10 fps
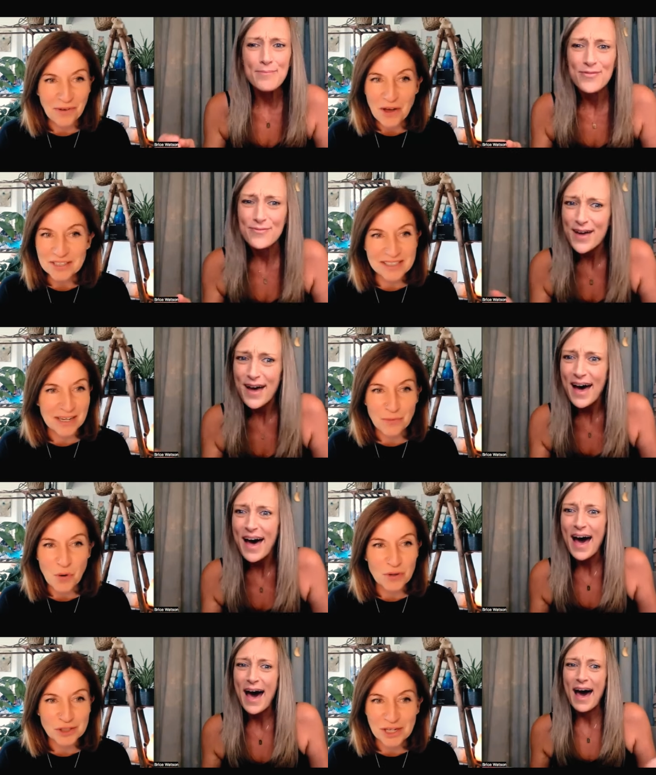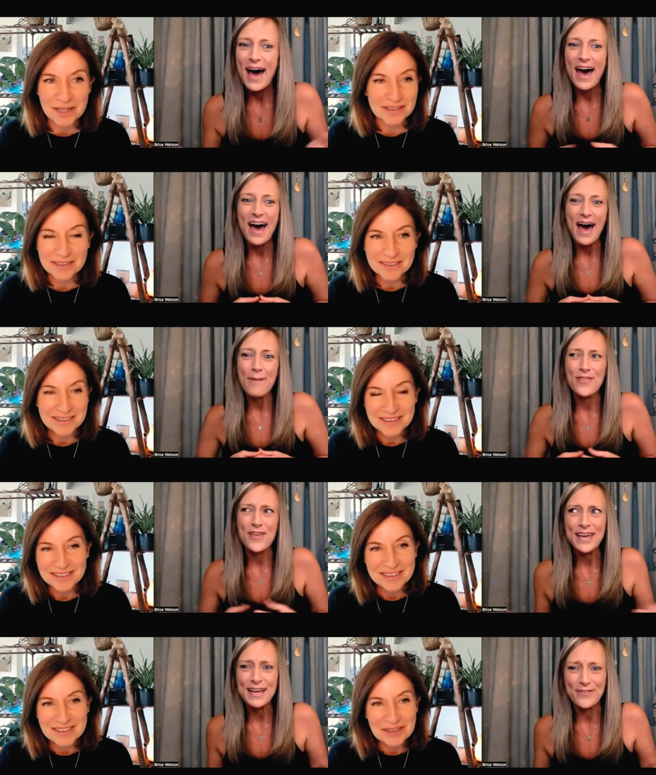Speaker 1: to find it. Watch it.
Speaker 2: I'm
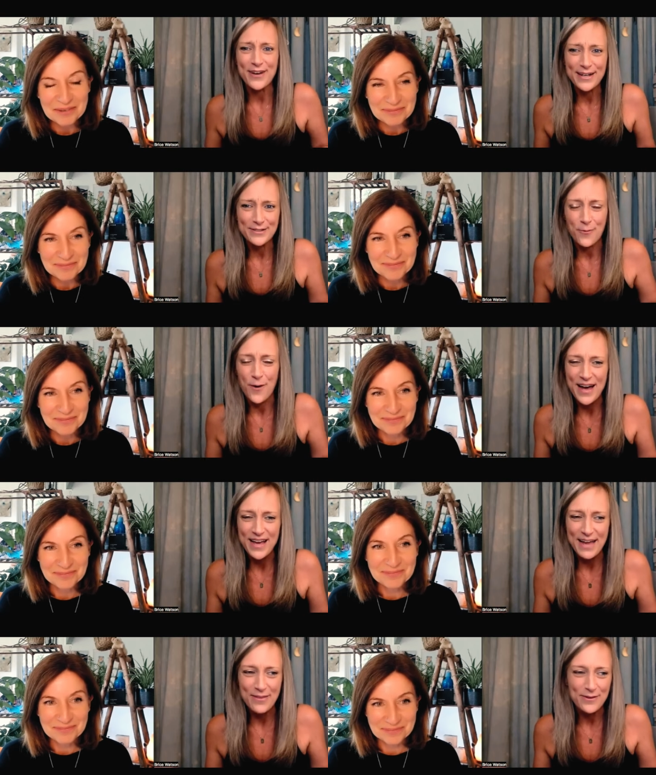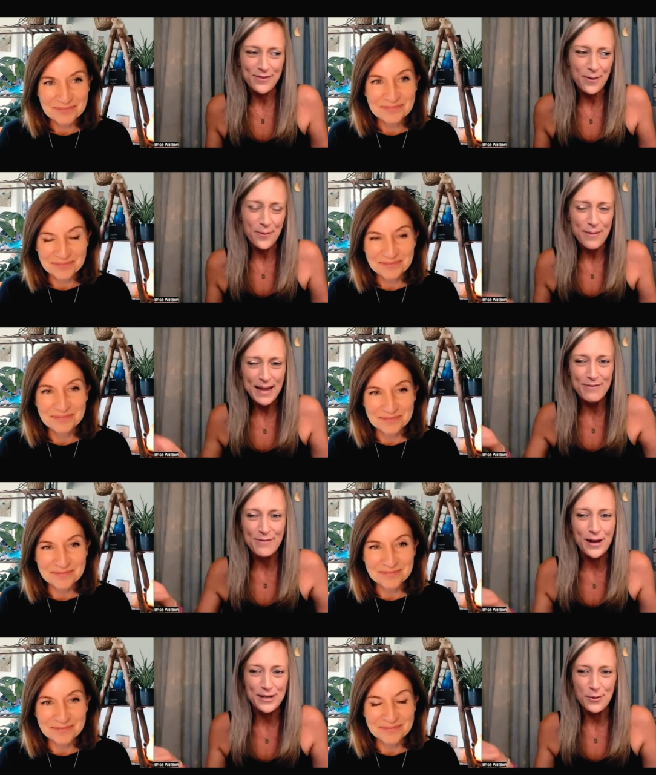thinking if you guys want, Catherine, if you, we might even
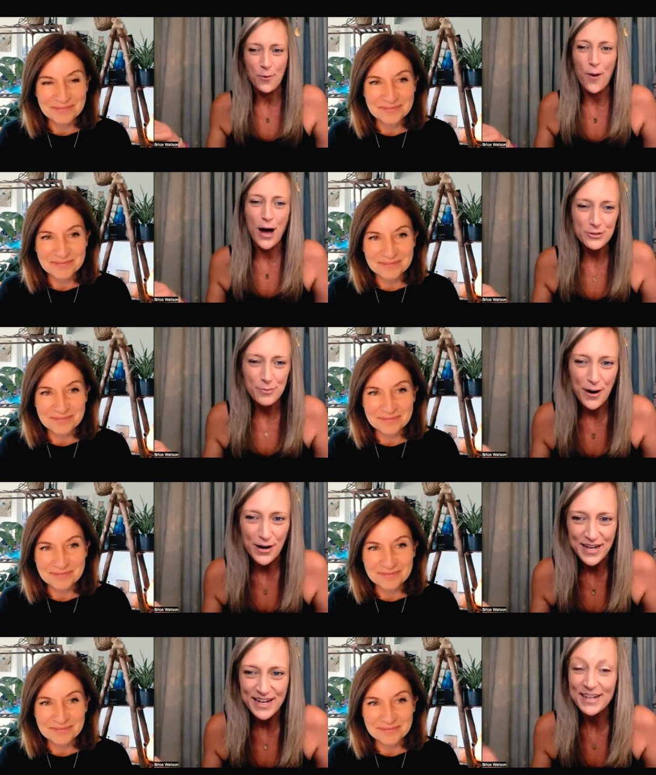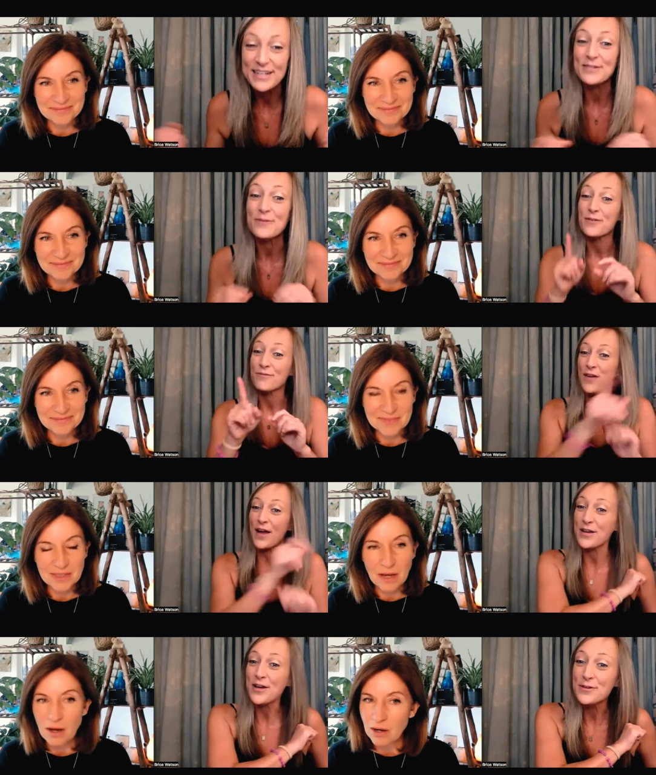want to do a watch party because
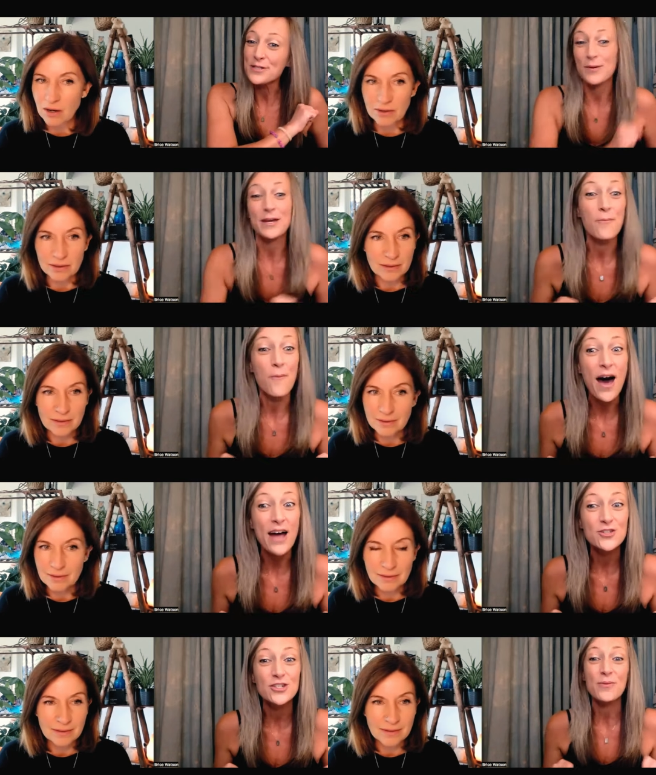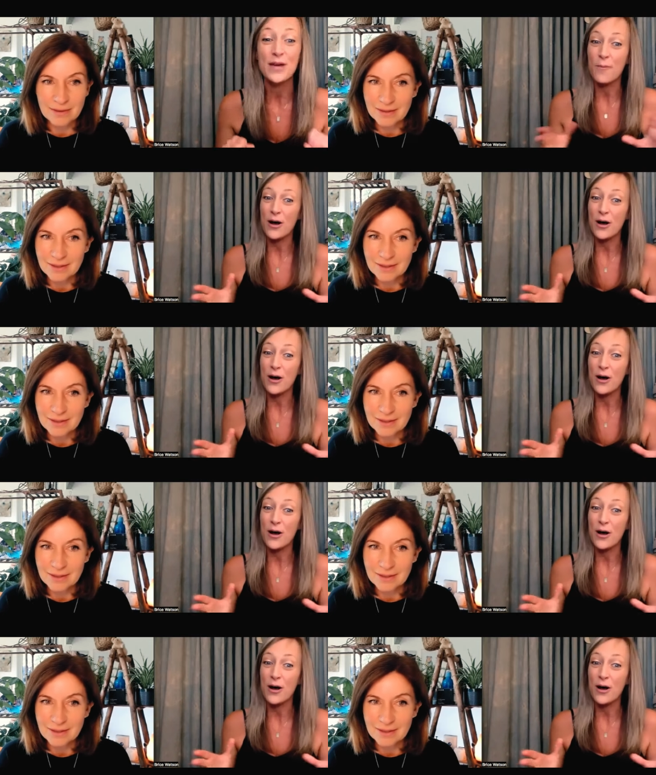fair use. Ah. We can watch. We can